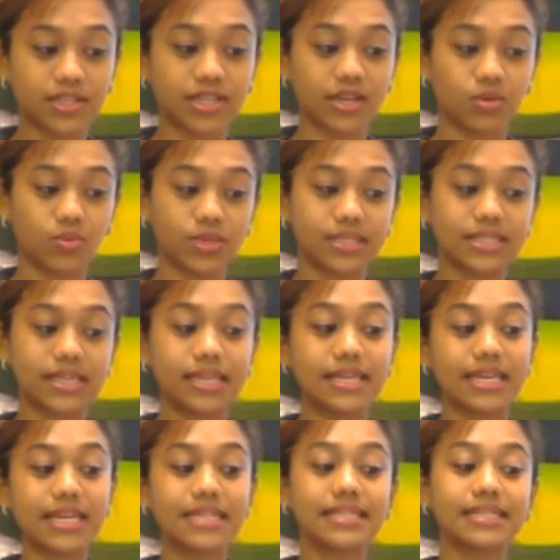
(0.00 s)
Now we see
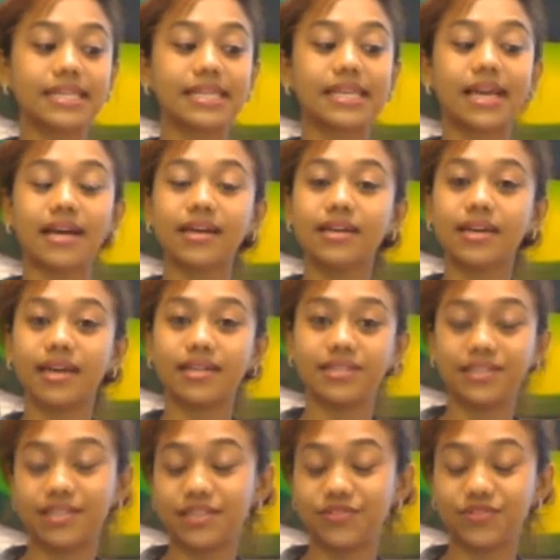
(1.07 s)
Nestle Lanka
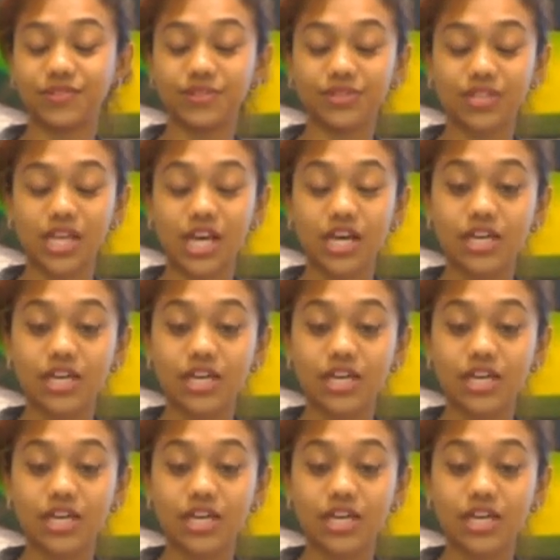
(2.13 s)
delivers